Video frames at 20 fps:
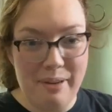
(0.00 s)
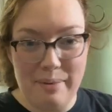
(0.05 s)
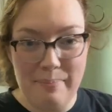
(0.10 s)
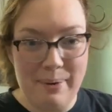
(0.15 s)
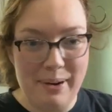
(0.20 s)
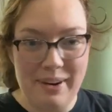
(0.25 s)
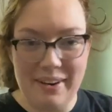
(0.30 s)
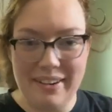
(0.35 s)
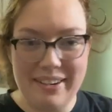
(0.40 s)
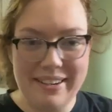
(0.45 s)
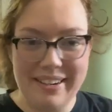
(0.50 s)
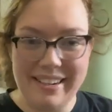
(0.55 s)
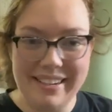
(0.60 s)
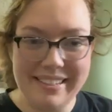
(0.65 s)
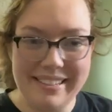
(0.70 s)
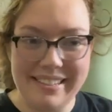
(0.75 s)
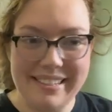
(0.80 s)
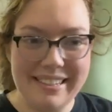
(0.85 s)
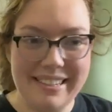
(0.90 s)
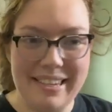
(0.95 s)
Every parent
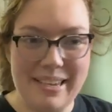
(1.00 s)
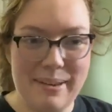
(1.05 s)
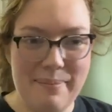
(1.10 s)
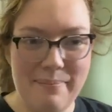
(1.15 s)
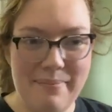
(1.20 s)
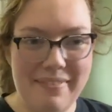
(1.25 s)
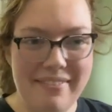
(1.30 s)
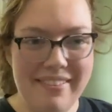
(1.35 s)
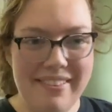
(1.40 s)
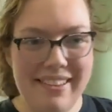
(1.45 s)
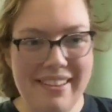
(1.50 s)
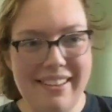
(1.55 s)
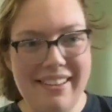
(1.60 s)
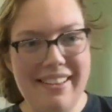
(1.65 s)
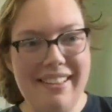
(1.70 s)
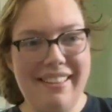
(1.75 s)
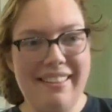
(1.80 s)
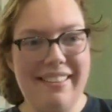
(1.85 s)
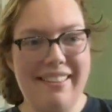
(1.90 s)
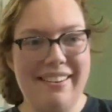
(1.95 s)
needs sleep.
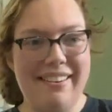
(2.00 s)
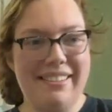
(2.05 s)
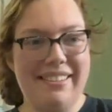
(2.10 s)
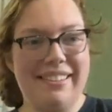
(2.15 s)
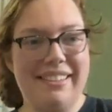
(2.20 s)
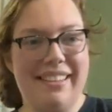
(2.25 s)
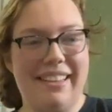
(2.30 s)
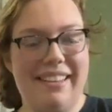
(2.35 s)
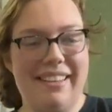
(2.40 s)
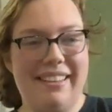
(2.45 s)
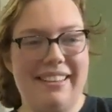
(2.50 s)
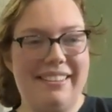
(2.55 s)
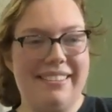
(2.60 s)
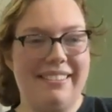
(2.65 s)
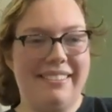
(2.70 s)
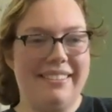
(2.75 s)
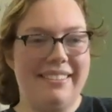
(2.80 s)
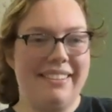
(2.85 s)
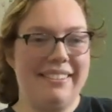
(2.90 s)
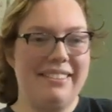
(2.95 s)
There's uh
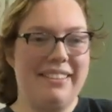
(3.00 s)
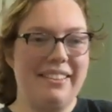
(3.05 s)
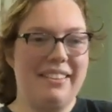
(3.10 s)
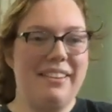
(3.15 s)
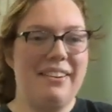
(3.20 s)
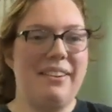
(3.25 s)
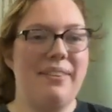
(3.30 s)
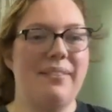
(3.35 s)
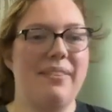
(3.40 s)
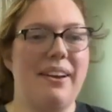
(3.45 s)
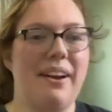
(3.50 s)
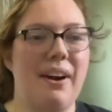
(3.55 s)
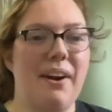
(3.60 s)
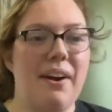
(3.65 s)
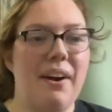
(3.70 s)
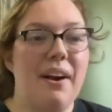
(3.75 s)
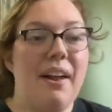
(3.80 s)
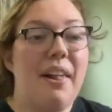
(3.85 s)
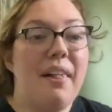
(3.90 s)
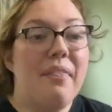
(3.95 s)
there's nothing new
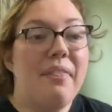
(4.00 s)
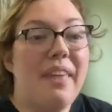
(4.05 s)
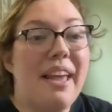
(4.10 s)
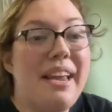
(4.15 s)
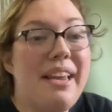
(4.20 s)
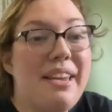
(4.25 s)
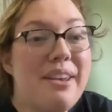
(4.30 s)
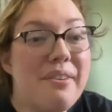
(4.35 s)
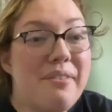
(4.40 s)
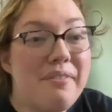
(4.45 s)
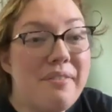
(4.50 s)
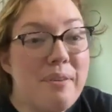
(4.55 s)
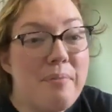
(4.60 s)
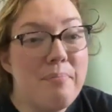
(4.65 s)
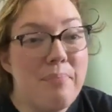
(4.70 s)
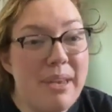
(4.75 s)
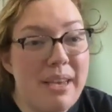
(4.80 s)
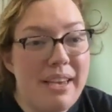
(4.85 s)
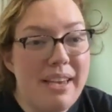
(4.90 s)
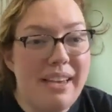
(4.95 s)
there. Thank you for
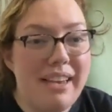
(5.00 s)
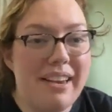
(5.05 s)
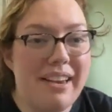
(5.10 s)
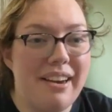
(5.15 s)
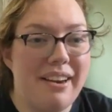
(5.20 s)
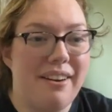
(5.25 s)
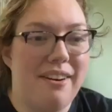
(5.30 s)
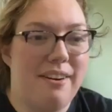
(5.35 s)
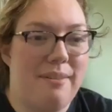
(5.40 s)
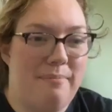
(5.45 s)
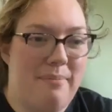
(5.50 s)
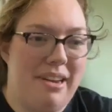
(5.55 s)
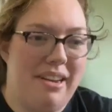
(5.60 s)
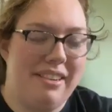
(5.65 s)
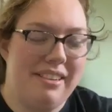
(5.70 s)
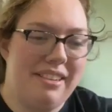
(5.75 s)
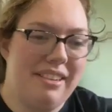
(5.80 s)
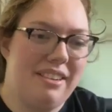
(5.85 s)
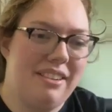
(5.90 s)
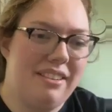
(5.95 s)
being here,
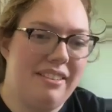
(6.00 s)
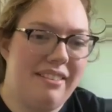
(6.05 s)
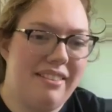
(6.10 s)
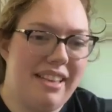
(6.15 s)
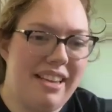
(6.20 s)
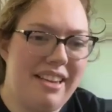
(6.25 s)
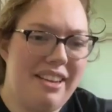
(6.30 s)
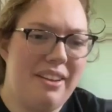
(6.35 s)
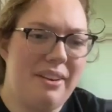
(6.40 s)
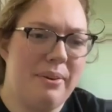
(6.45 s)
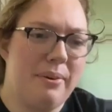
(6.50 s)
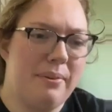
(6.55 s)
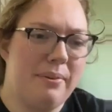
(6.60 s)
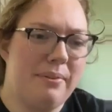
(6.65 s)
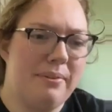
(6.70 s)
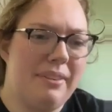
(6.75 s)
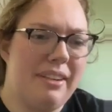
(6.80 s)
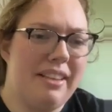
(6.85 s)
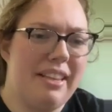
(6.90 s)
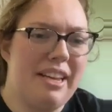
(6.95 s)
Amanda. Thank
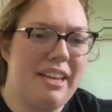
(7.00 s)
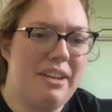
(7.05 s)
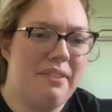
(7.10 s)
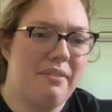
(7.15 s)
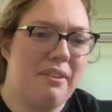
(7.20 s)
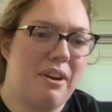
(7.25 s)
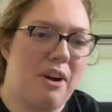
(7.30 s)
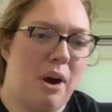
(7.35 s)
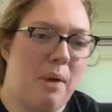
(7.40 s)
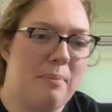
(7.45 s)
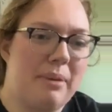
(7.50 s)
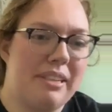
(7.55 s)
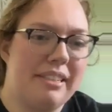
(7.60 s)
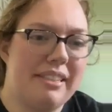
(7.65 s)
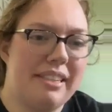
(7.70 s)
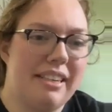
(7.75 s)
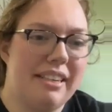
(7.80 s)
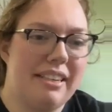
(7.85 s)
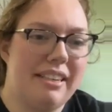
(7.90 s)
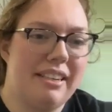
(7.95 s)
you. And thank you for
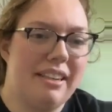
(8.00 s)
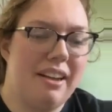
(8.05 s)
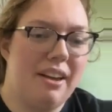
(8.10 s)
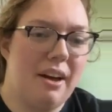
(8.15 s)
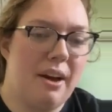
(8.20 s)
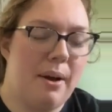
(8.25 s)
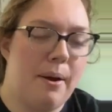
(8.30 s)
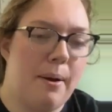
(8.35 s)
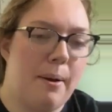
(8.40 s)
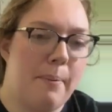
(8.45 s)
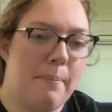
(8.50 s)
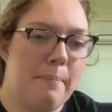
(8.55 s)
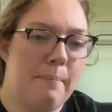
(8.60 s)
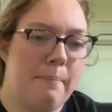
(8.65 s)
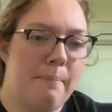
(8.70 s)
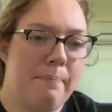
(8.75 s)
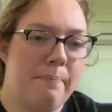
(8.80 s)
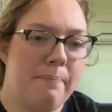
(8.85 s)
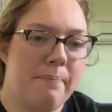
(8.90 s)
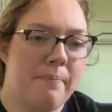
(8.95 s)
commenting.
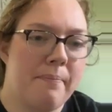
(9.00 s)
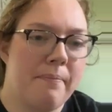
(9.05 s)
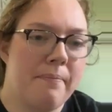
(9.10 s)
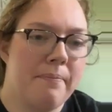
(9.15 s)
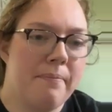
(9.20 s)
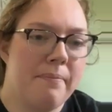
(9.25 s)
Um